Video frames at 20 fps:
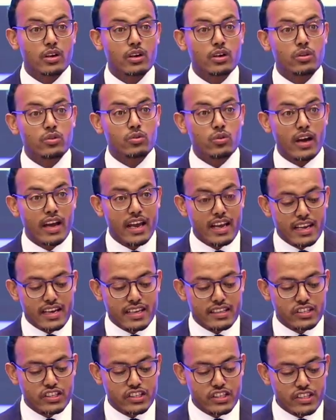To
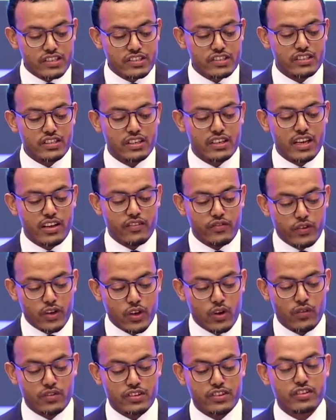highlight just a few
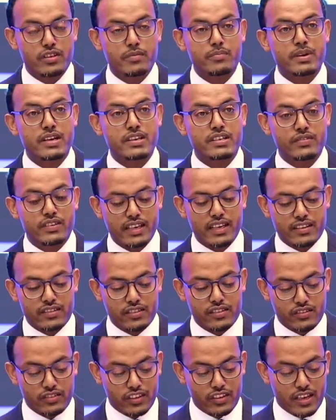of these impressive gains in
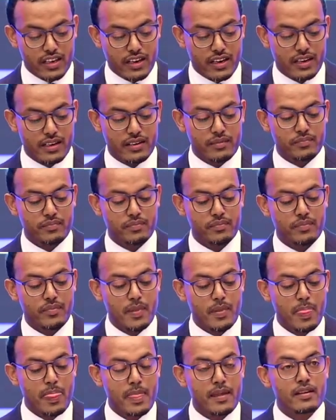this area,
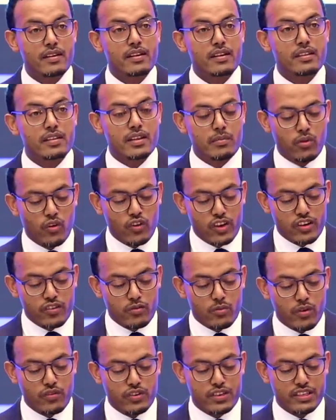the volume
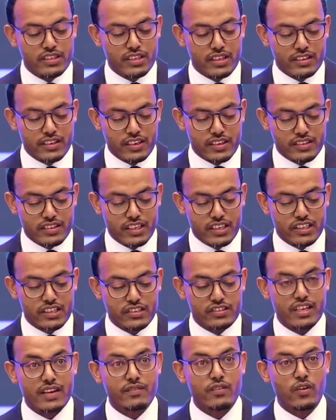of digital transactions
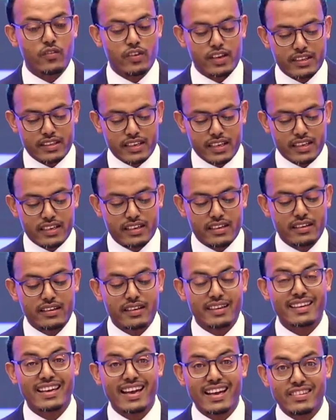have overtaken
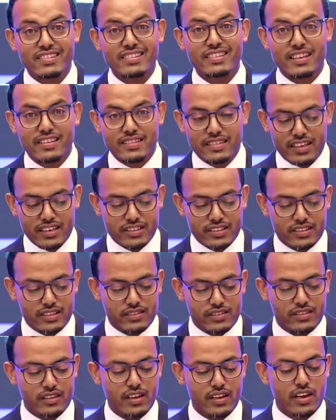cash
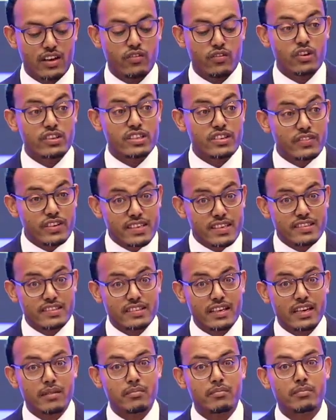transactions for the first
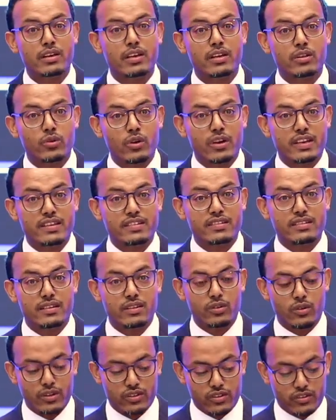time in
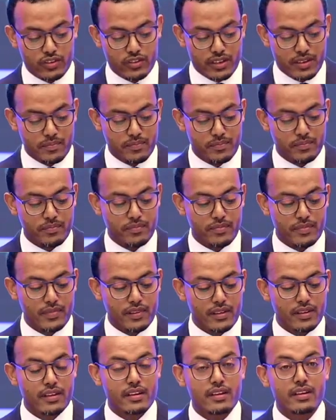2023.
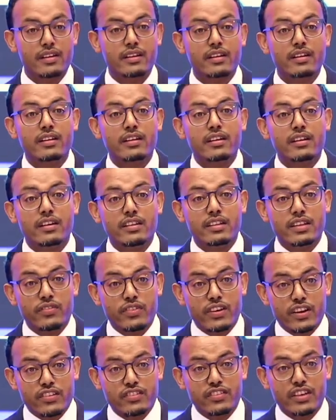In the
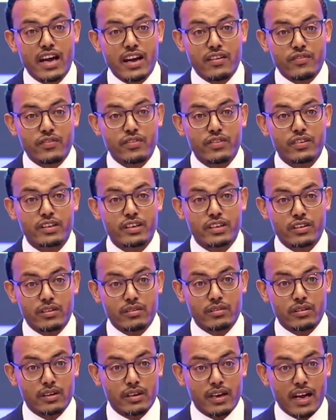first half
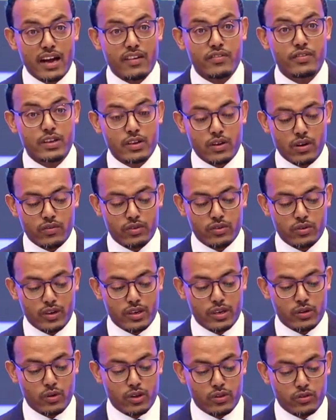year of
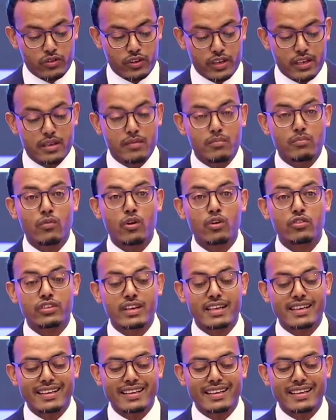2023, more than